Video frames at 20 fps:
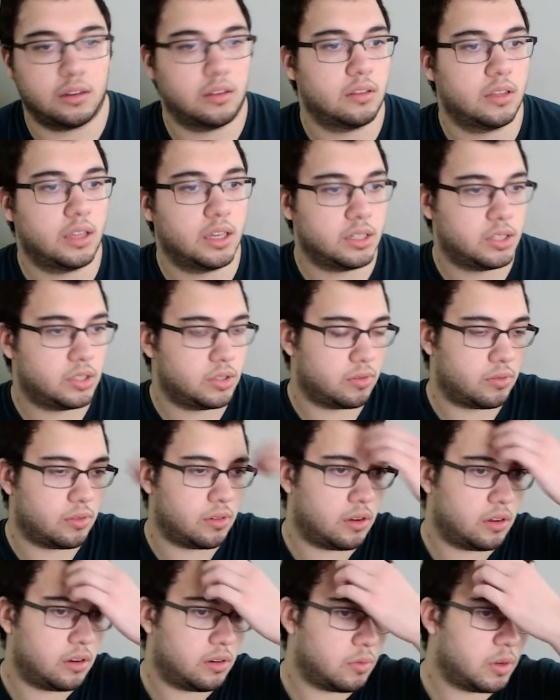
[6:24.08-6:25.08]
that should
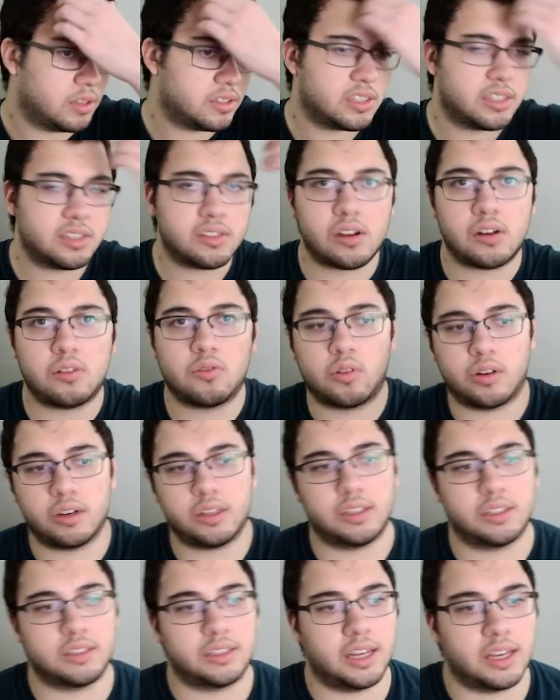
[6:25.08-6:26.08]
run. Once it starts running
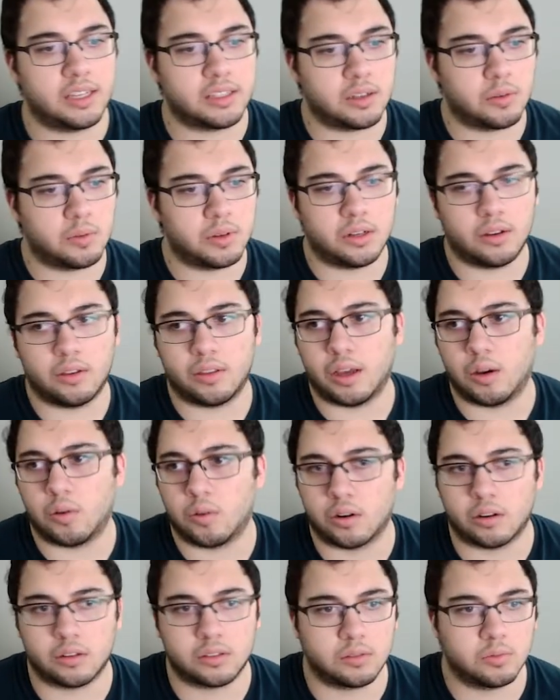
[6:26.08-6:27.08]
the test and we know that
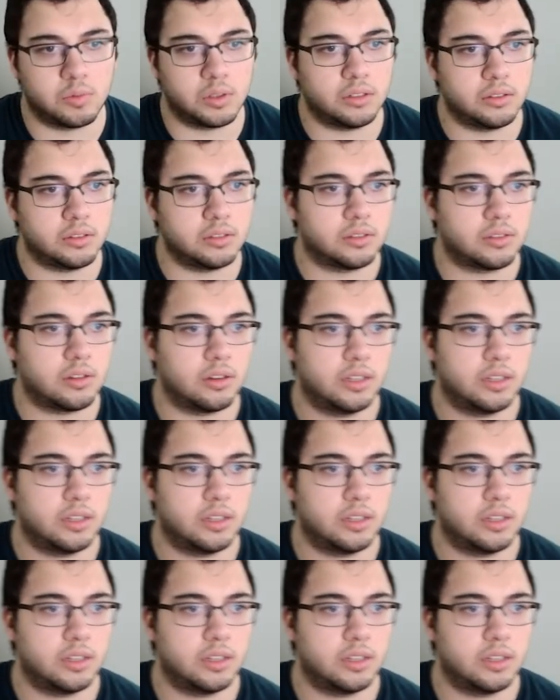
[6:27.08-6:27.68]
works, we're just gonna